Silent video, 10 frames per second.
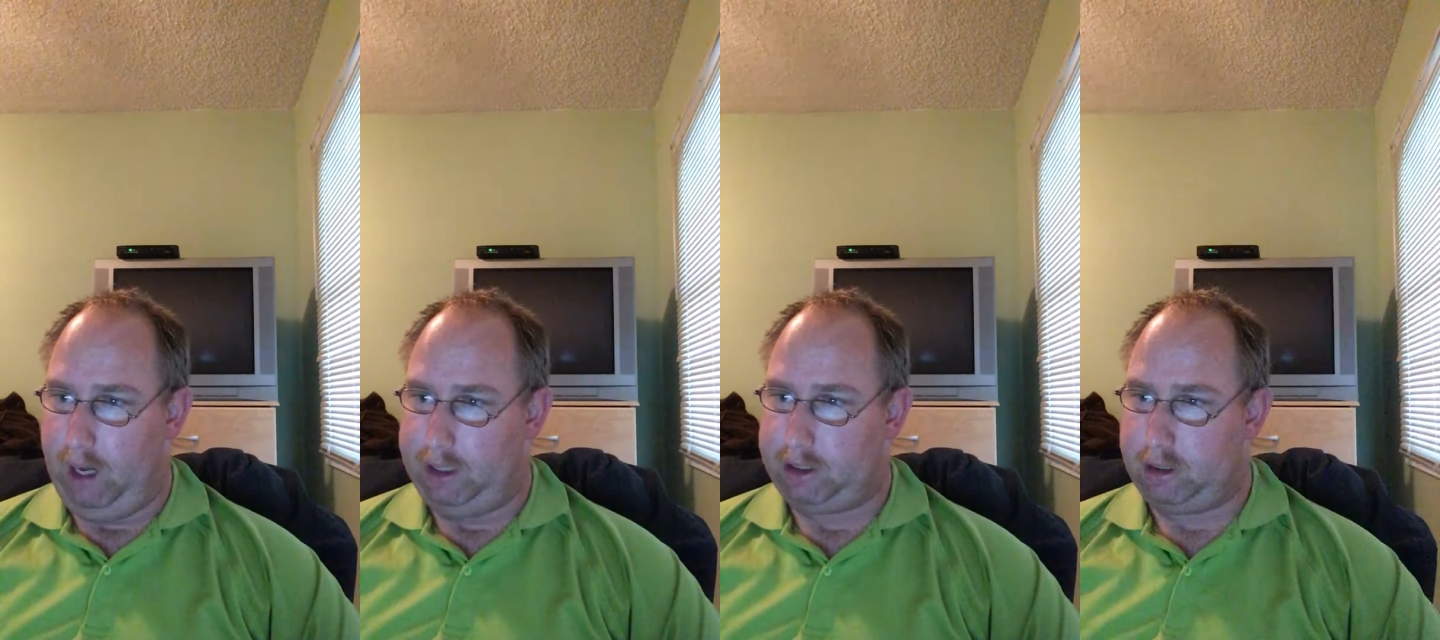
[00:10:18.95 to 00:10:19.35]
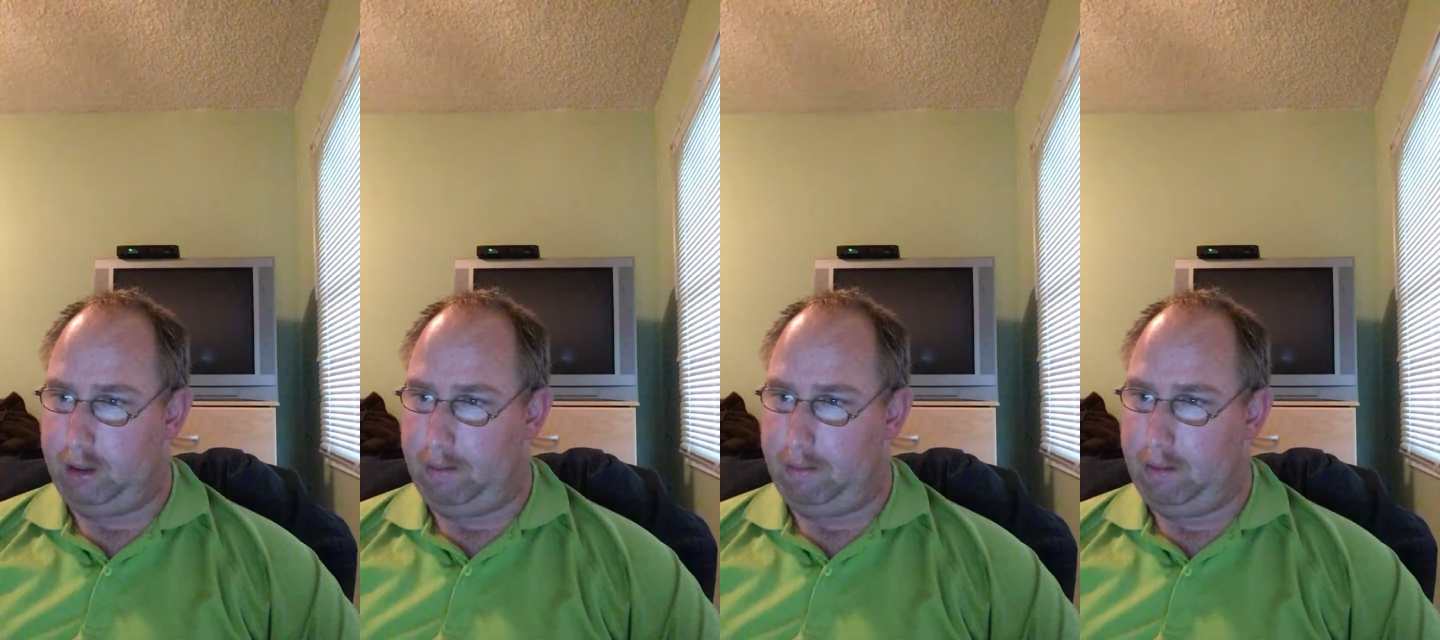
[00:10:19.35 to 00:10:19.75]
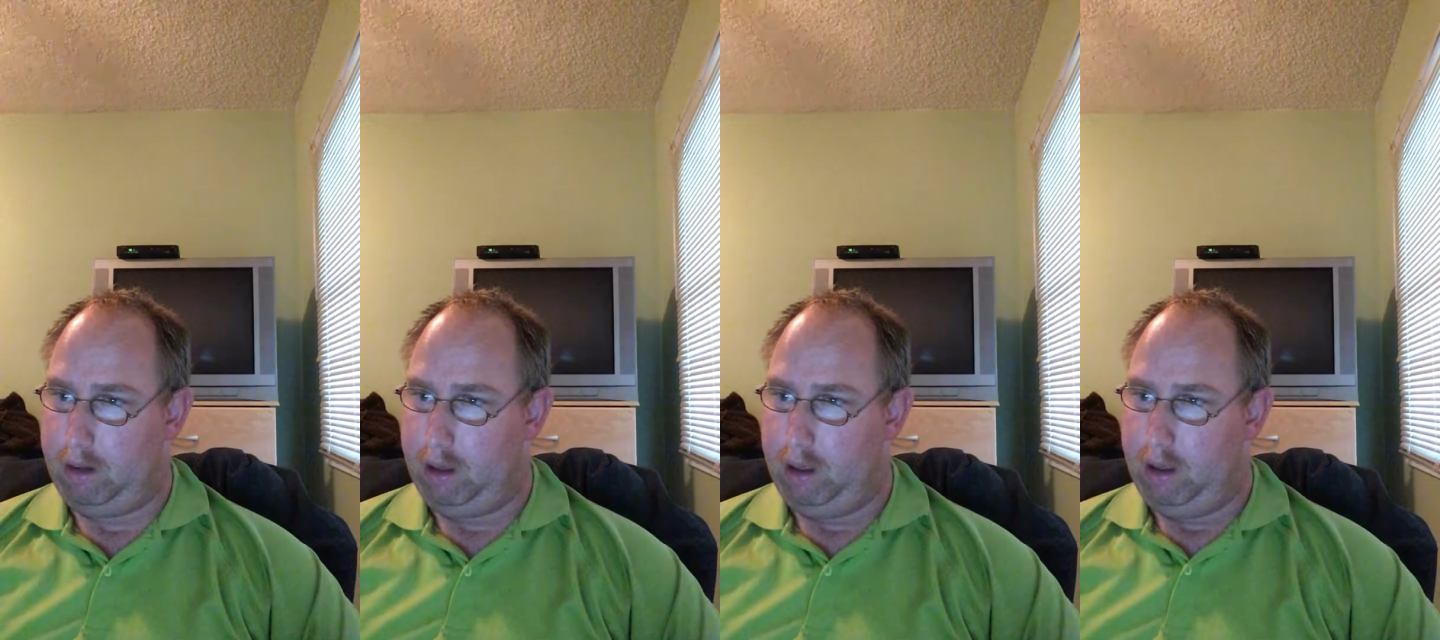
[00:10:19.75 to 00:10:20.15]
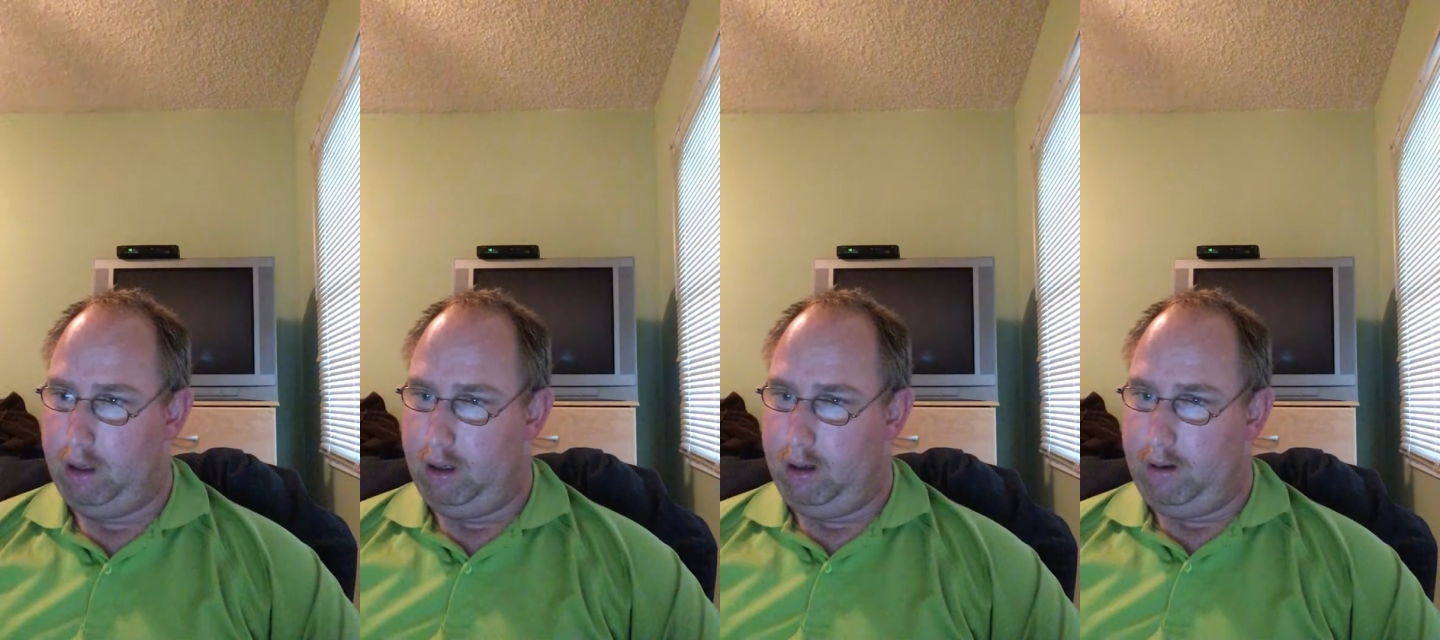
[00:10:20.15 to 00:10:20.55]
Awesome
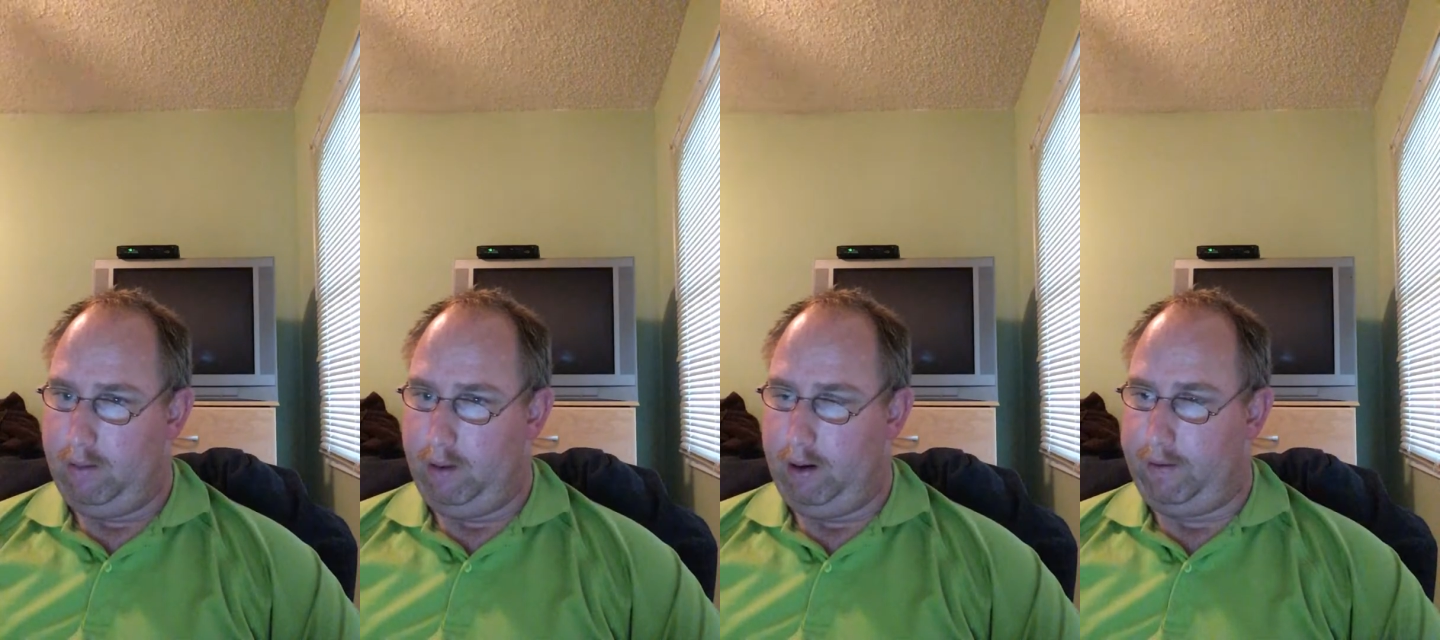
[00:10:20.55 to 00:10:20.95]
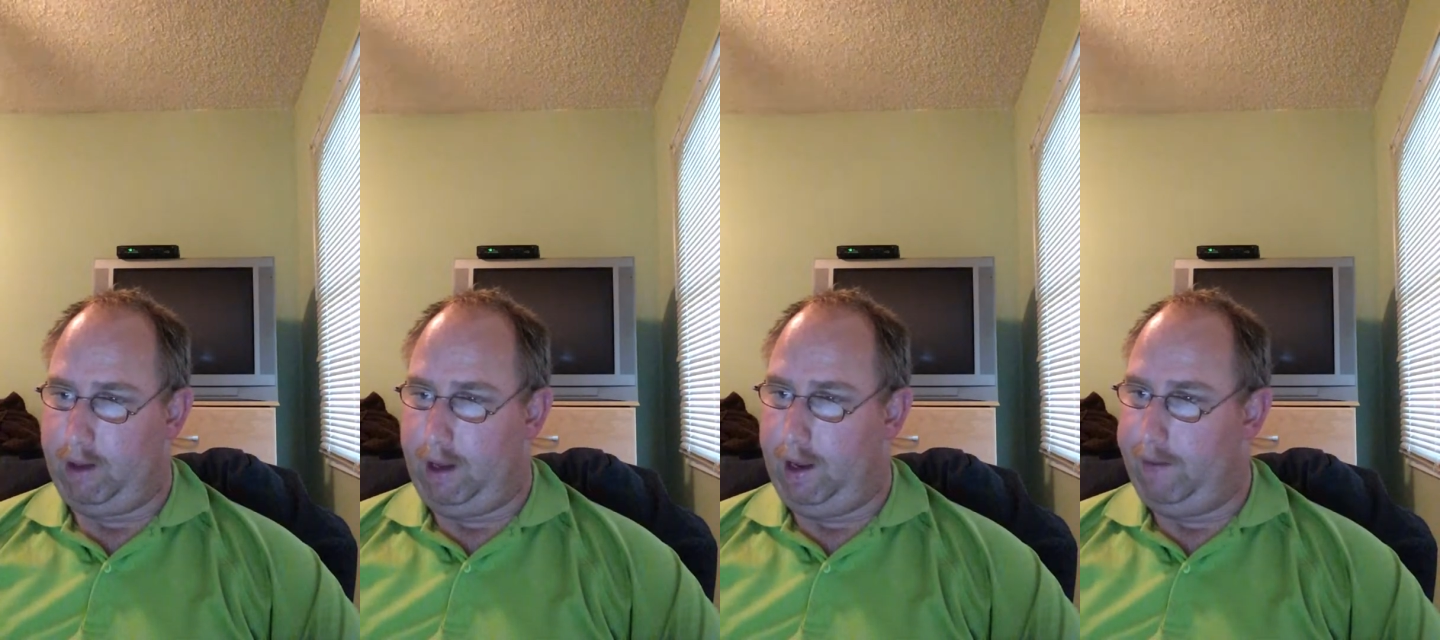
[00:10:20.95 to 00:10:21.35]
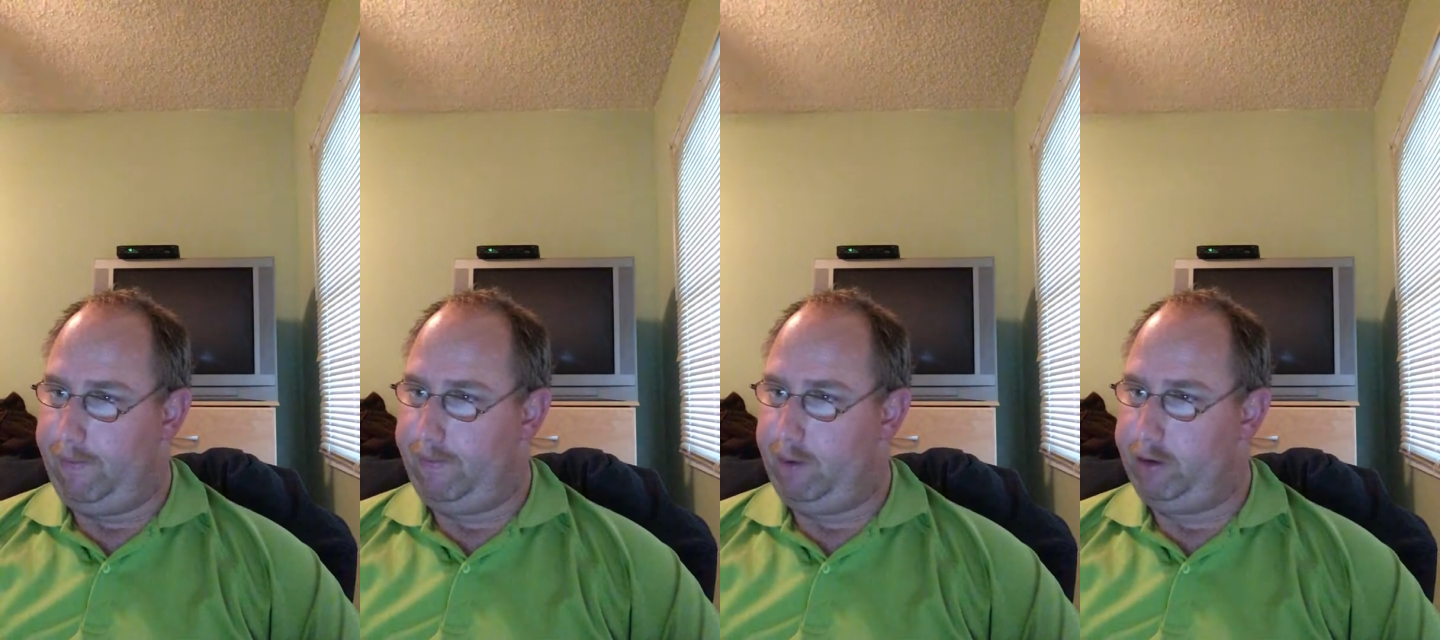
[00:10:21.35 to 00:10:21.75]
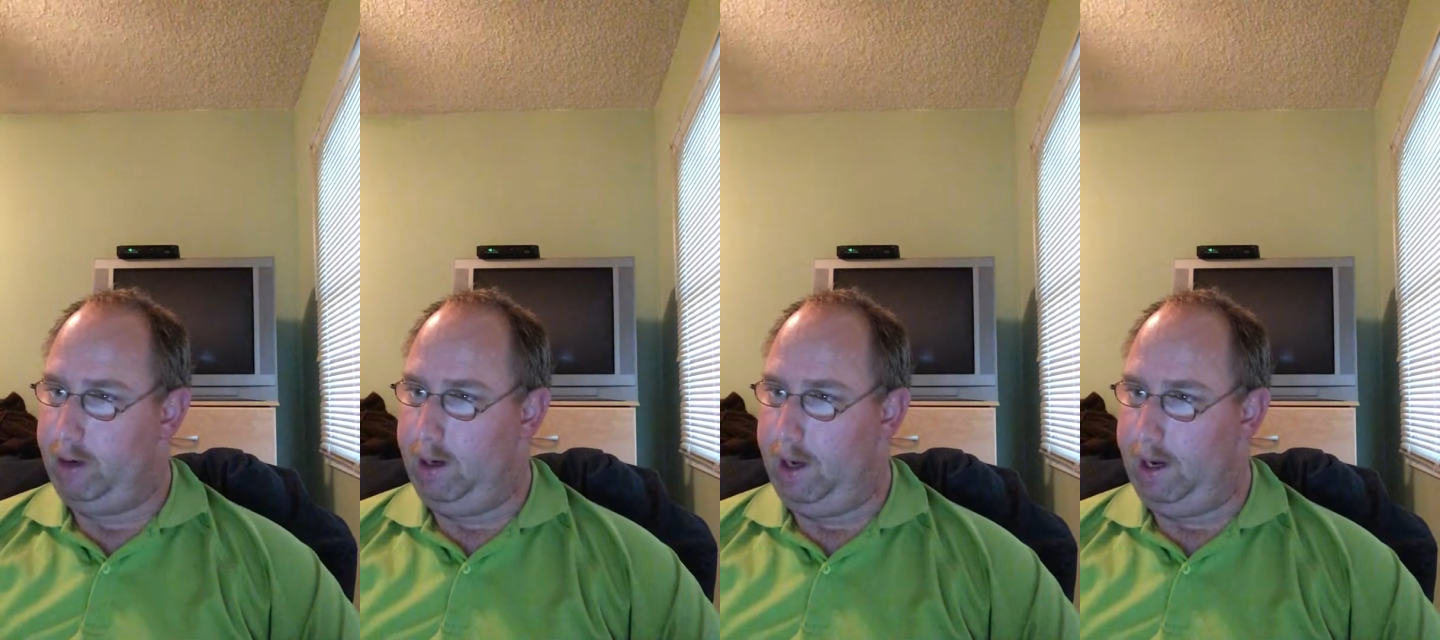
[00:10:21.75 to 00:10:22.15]
wonder if they have it for
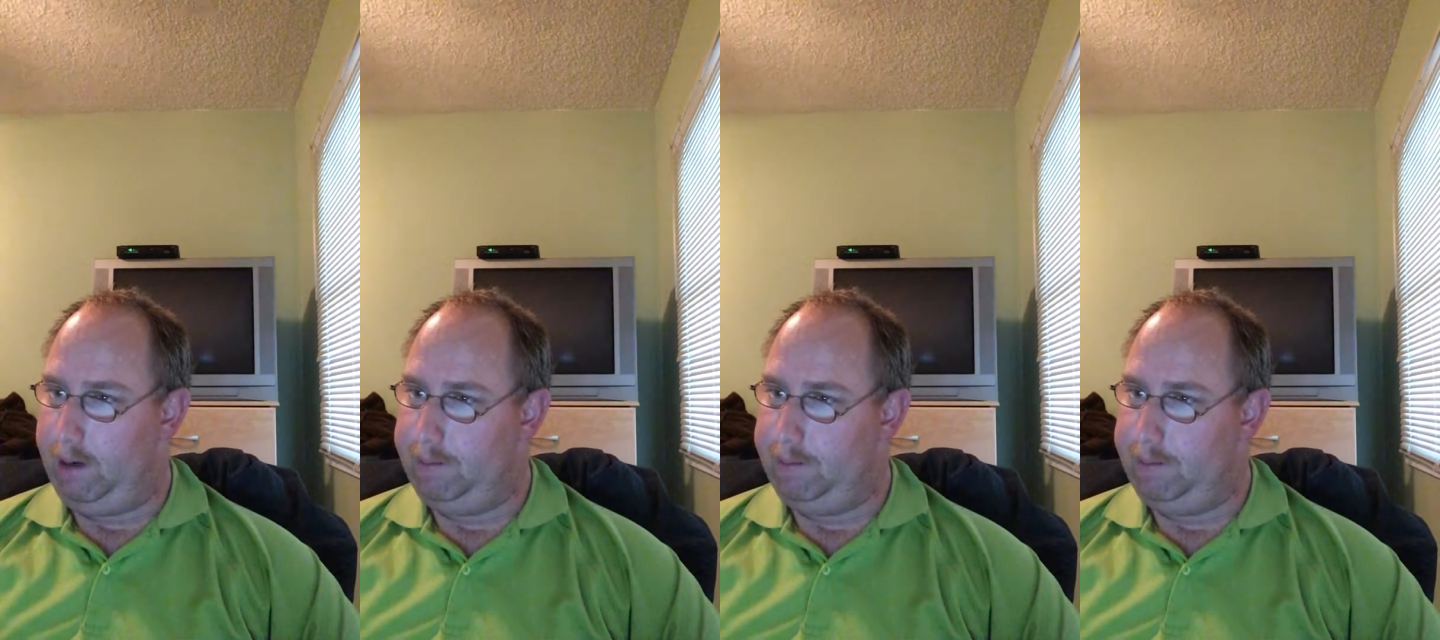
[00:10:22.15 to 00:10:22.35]
July.